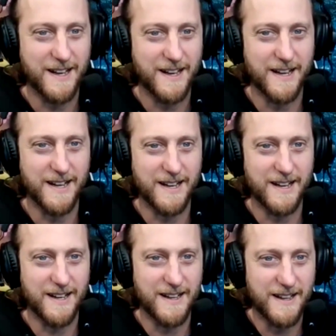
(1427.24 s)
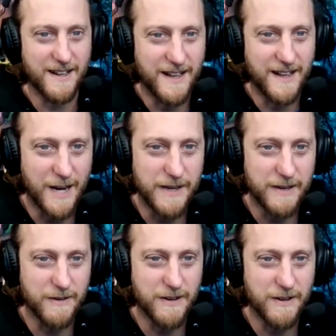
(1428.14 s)
Uh, how
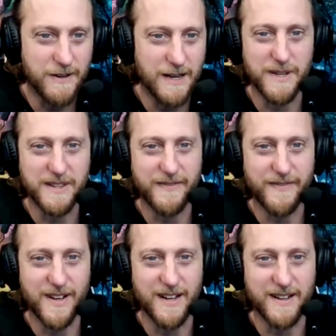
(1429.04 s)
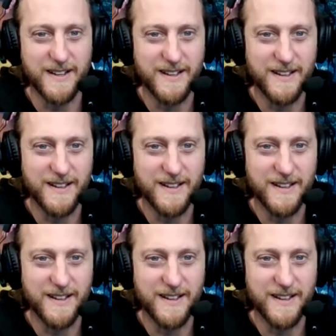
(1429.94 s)
we grew up. What the fuck?